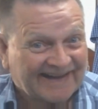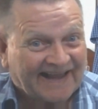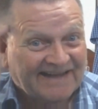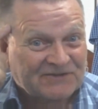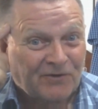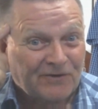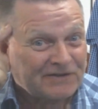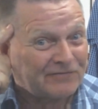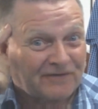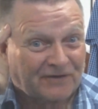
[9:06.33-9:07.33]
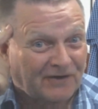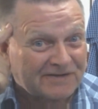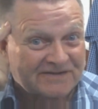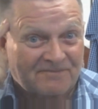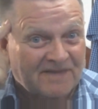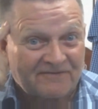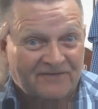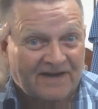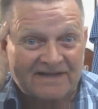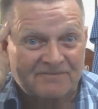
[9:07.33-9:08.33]
Hey, Joan, you forgot something
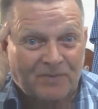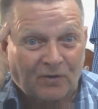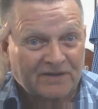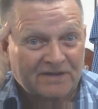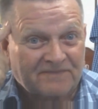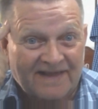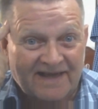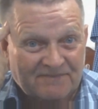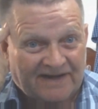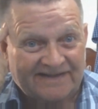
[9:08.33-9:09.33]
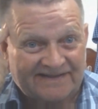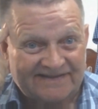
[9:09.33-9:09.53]
very important there, mind.